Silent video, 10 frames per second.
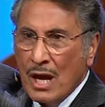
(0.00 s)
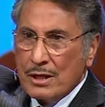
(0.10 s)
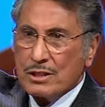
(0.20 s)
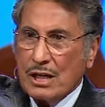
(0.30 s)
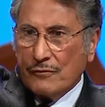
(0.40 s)

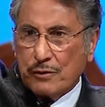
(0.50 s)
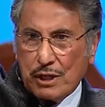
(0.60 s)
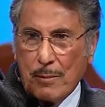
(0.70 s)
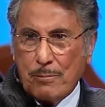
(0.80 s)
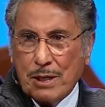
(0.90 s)
selfish
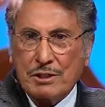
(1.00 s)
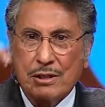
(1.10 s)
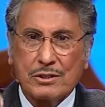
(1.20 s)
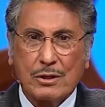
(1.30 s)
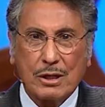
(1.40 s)

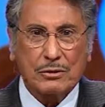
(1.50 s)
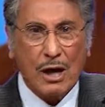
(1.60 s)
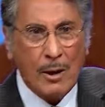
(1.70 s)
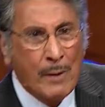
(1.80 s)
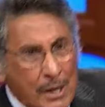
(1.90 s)
ambitions on the
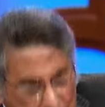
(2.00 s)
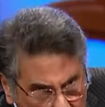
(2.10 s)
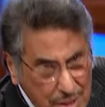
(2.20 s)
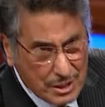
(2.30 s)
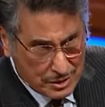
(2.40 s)
top,
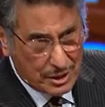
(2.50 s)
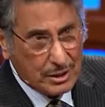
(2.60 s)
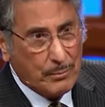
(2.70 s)
Jesus at the